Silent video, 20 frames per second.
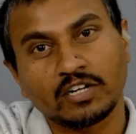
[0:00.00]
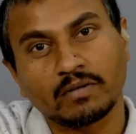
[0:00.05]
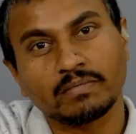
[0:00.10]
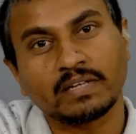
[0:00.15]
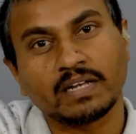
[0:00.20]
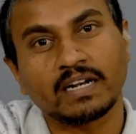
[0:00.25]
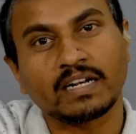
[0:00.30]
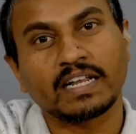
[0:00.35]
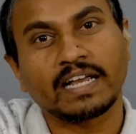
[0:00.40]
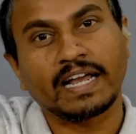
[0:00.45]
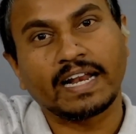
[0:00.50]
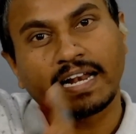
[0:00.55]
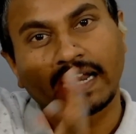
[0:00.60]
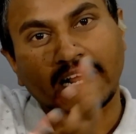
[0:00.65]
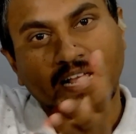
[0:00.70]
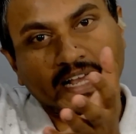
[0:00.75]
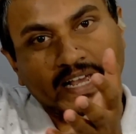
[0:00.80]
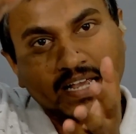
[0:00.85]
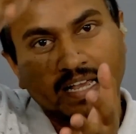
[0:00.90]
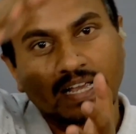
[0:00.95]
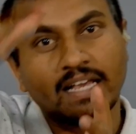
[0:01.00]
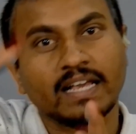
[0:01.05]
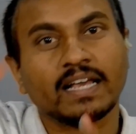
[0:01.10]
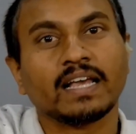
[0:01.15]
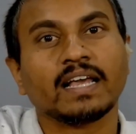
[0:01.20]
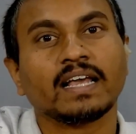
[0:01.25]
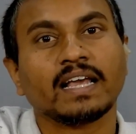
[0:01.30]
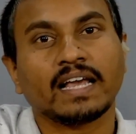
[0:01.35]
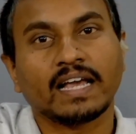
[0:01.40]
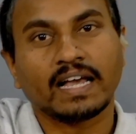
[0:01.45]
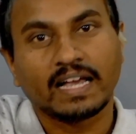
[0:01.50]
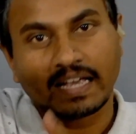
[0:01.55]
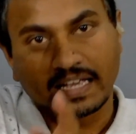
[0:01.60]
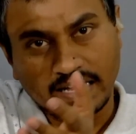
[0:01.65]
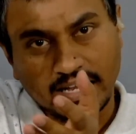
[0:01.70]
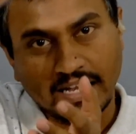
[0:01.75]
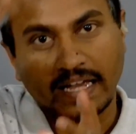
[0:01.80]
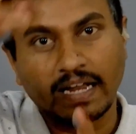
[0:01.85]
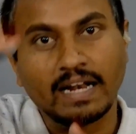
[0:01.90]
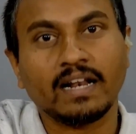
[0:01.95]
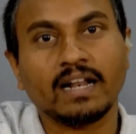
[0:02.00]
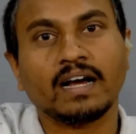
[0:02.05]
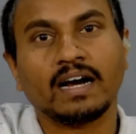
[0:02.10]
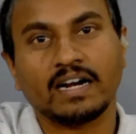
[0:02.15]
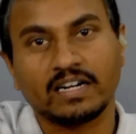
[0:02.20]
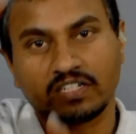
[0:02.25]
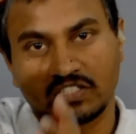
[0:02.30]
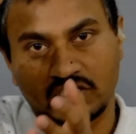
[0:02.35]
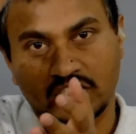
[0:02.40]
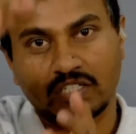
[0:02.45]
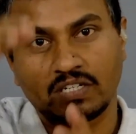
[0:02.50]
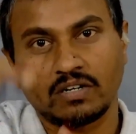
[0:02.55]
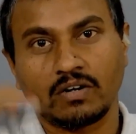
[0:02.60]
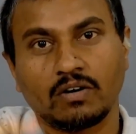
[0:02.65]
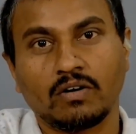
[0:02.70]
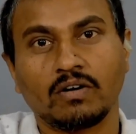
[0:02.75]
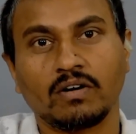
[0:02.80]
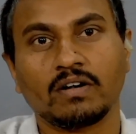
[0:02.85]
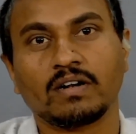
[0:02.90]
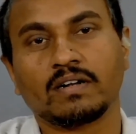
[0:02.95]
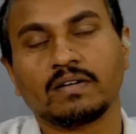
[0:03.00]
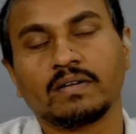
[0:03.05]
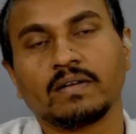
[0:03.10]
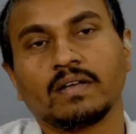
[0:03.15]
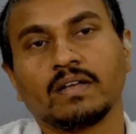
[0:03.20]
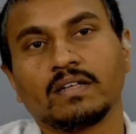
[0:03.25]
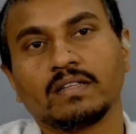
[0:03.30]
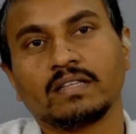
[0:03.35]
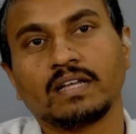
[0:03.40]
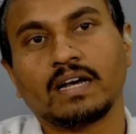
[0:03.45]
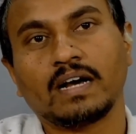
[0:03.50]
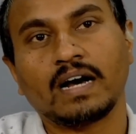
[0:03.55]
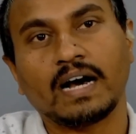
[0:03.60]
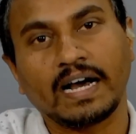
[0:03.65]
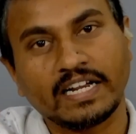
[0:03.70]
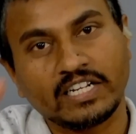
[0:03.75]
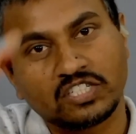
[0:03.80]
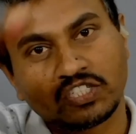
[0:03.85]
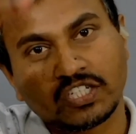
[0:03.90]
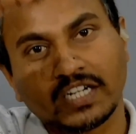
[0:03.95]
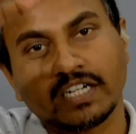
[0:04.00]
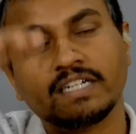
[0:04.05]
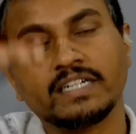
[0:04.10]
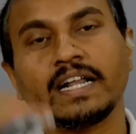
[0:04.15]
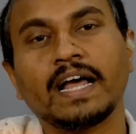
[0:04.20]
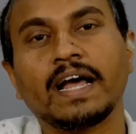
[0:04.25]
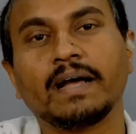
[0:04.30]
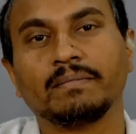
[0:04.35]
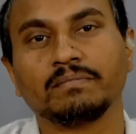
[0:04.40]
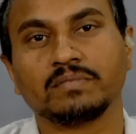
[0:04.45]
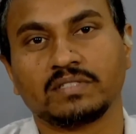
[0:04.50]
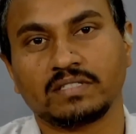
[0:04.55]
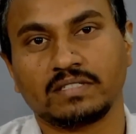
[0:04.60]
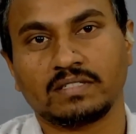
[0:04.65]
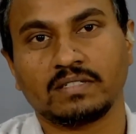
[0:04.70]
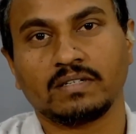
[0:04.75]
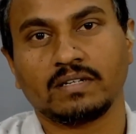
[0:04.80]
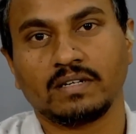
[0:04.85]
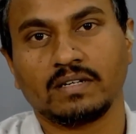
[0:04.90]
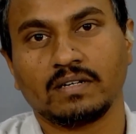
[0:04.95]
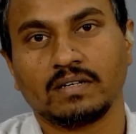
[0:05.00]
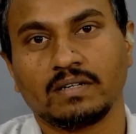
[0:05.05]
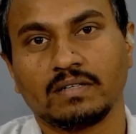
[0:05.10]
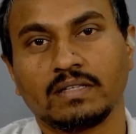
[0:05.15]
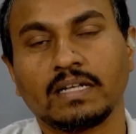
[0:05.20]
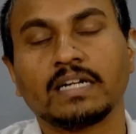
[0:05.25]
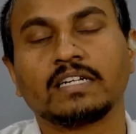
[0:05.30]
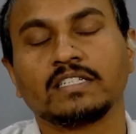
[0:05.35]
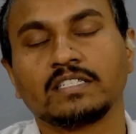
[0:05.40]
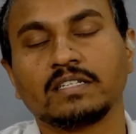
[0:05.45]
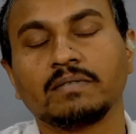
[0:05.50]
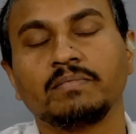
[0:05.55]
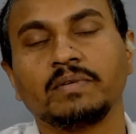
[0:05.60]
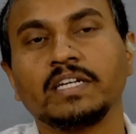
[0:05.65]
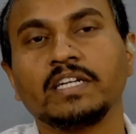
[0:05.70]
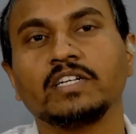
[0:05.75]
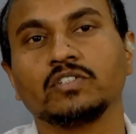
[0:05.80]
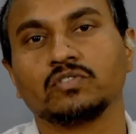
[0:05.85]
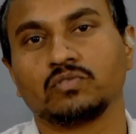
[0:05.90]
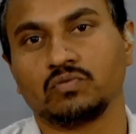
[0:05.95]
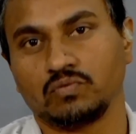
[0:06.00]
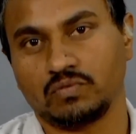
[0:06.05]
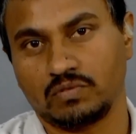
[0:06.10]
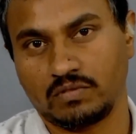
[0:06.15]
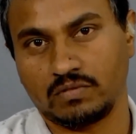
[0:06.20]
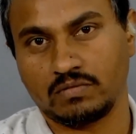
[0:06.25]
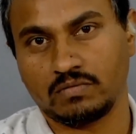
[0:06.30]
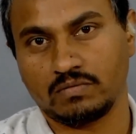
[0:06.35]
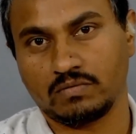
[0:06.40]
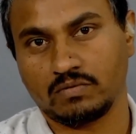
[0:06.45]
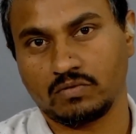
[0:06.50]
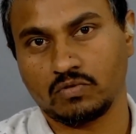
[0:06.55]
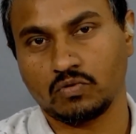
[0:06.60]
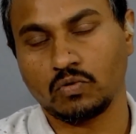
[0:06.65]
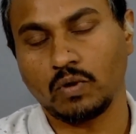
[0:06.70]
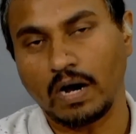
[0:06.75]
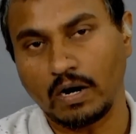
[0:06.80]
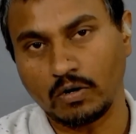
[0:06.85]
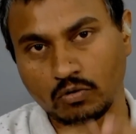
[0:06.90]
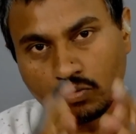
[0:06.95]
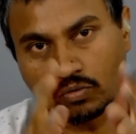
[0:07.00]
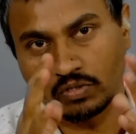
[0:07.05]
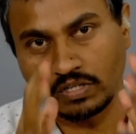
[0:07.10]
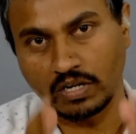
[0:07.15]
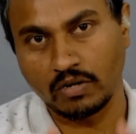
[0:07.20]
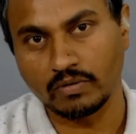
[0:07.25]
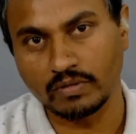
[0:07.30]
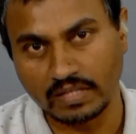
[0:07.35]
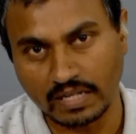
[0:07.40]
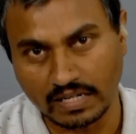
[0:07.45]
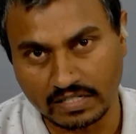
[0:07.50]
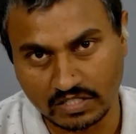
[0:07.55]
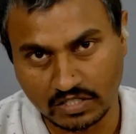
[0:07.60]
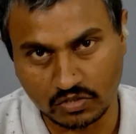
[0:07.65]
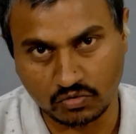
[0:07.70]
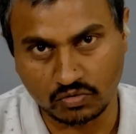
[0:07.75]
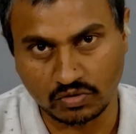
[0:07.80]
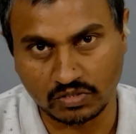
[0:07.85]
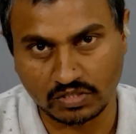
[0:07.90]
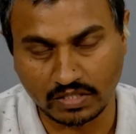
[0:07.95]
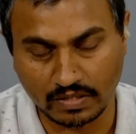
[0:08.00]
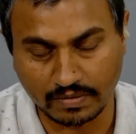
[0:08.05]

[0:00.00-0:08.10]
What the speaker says: that enlarged or the heightened dams, that is a big issue. So, how to deal with that situation?